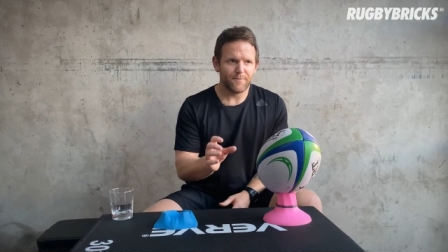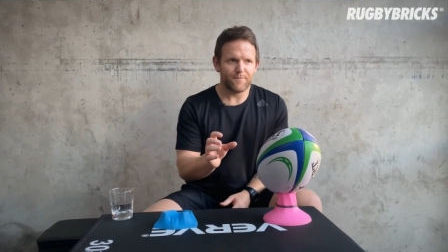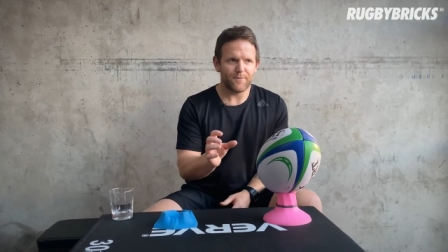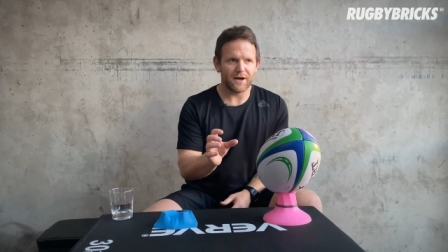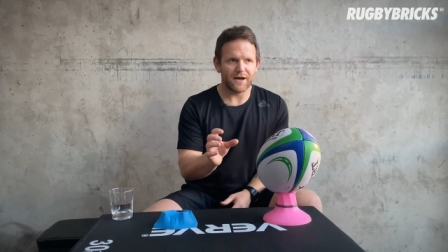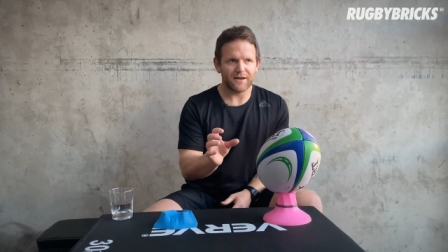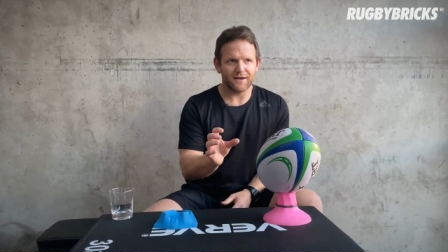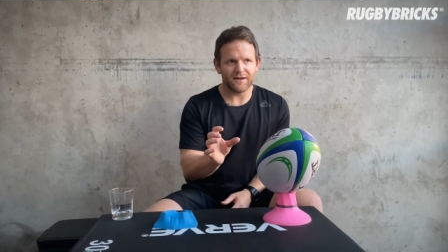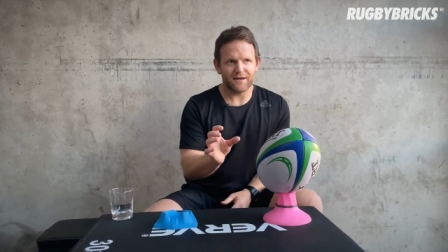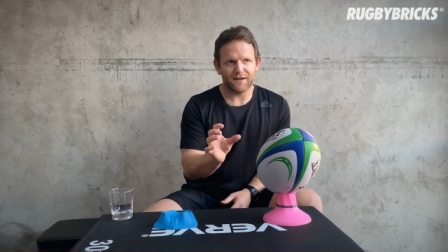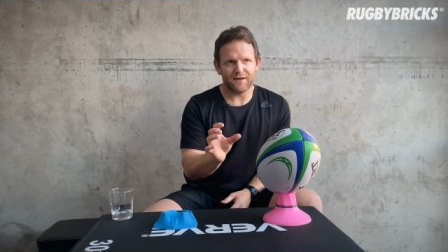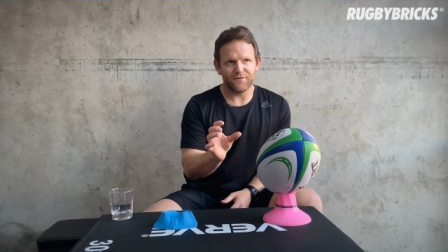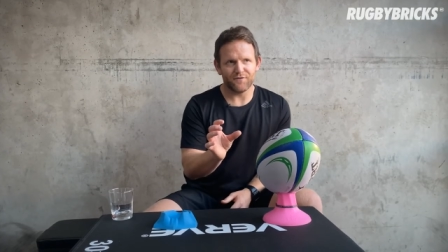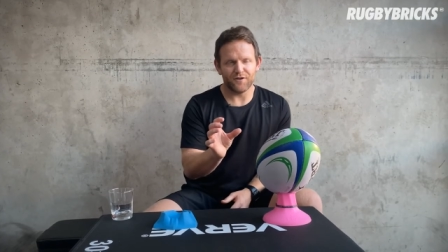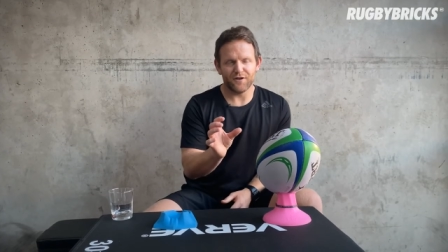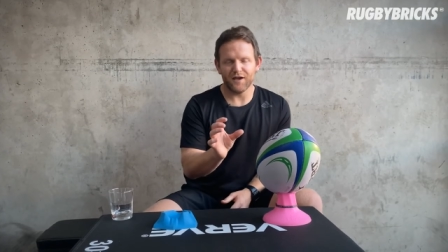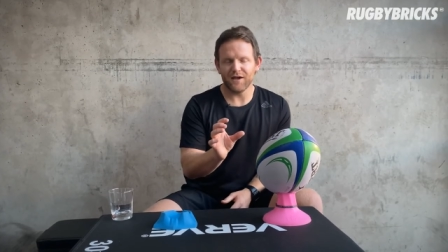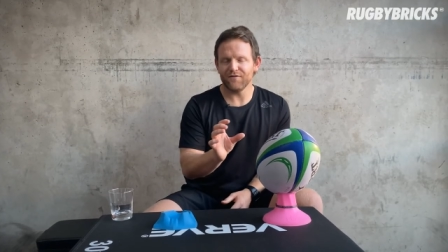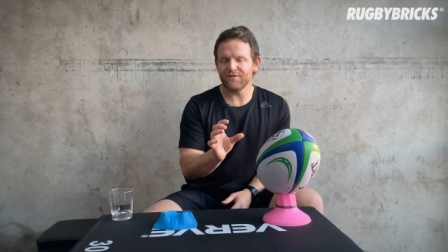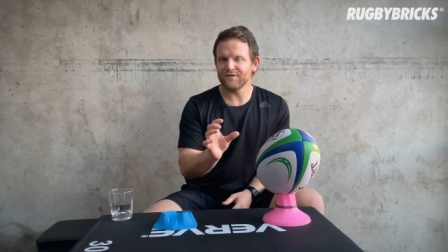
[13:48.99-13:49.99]
But if
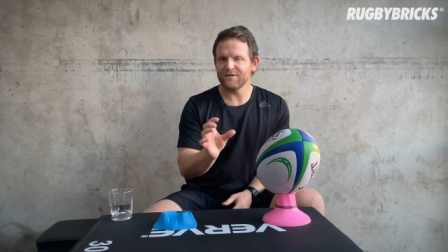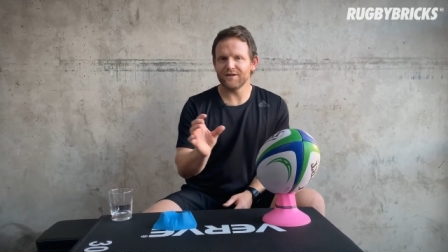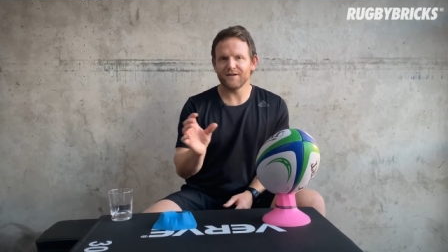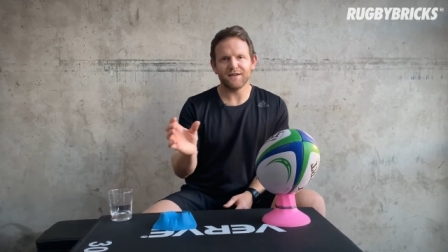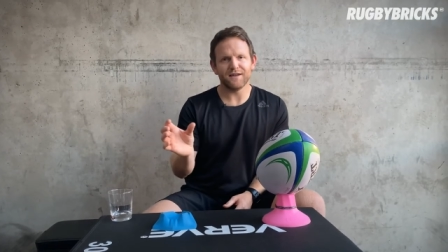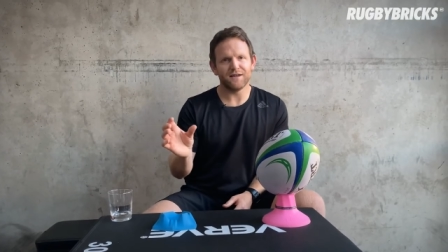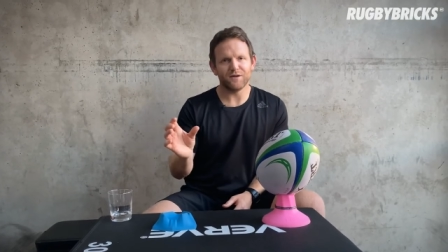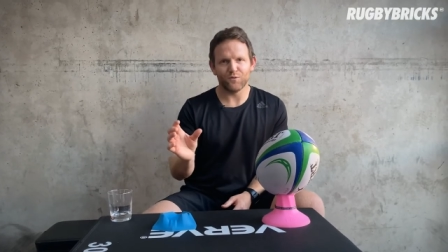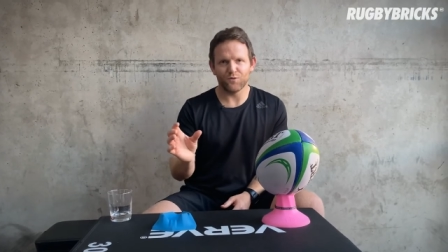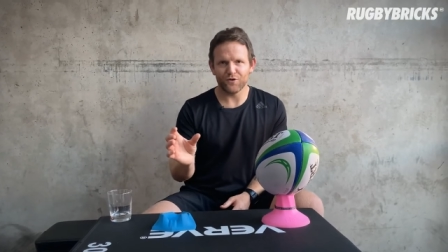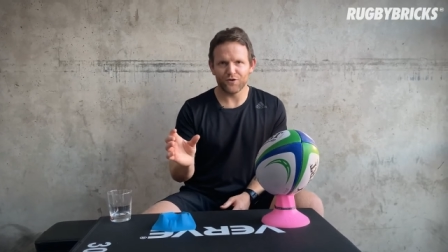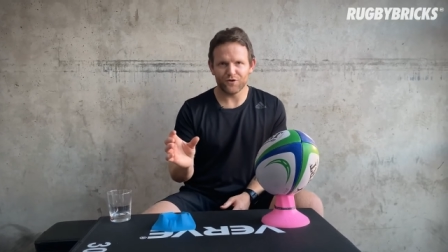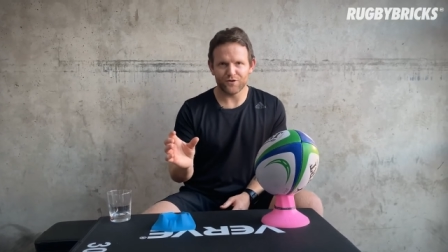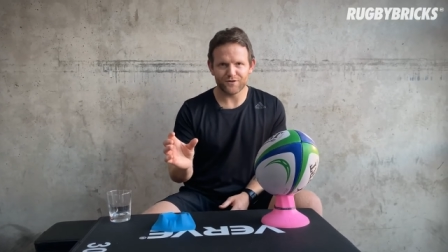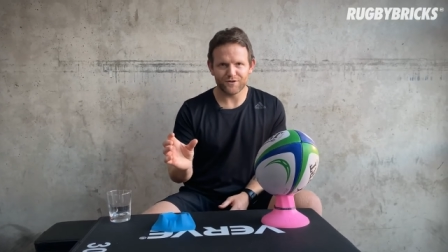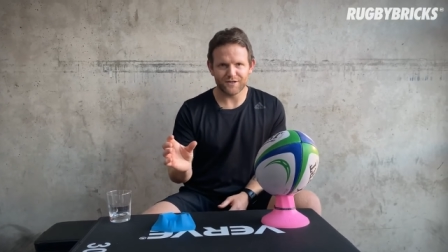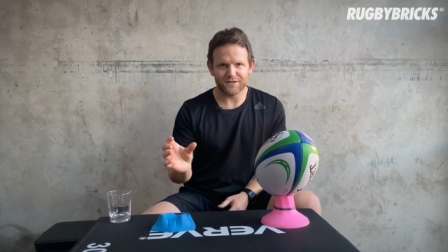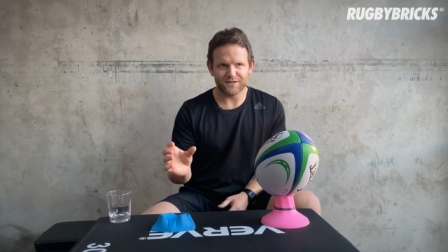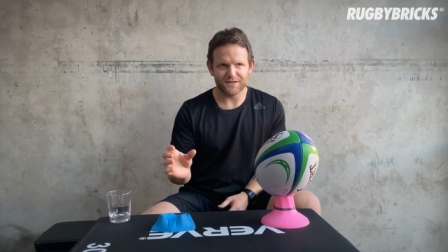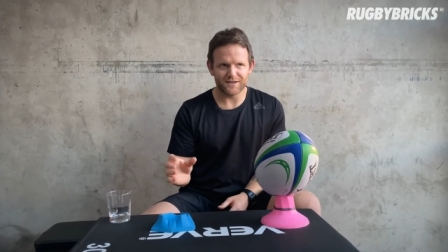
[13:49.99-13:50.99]
you haven't done any work
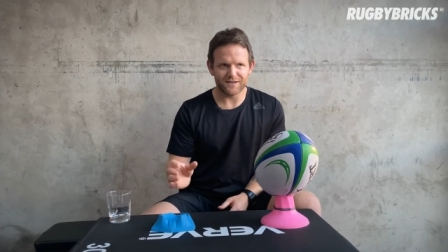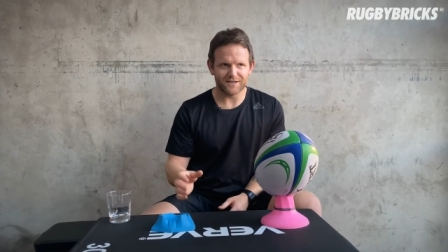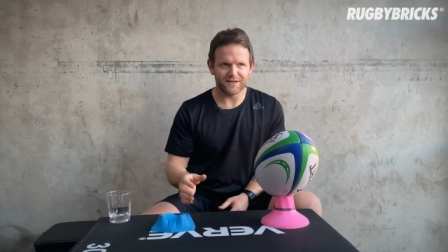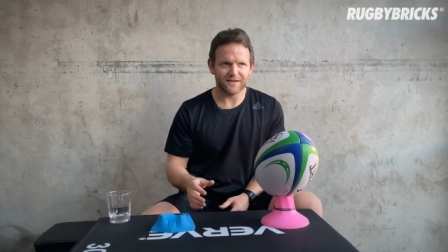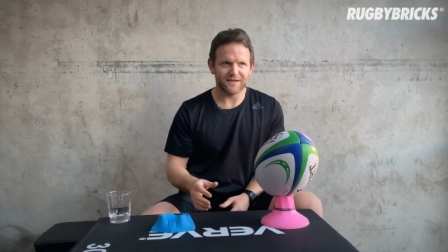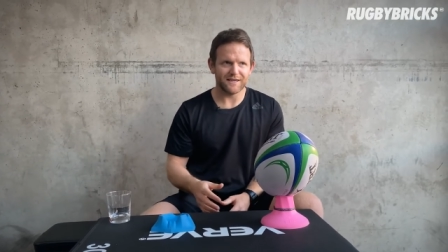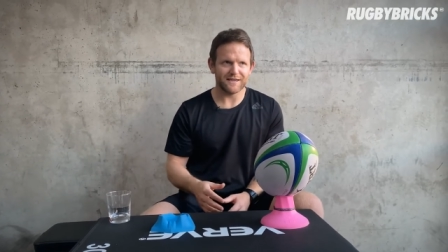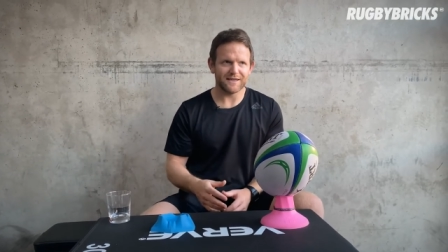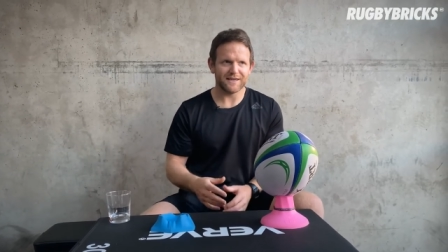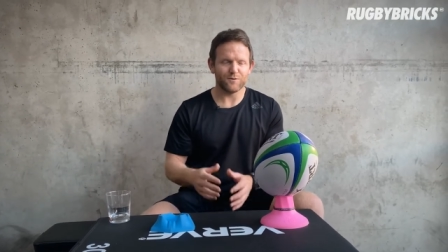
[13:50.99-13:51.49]
on your technique,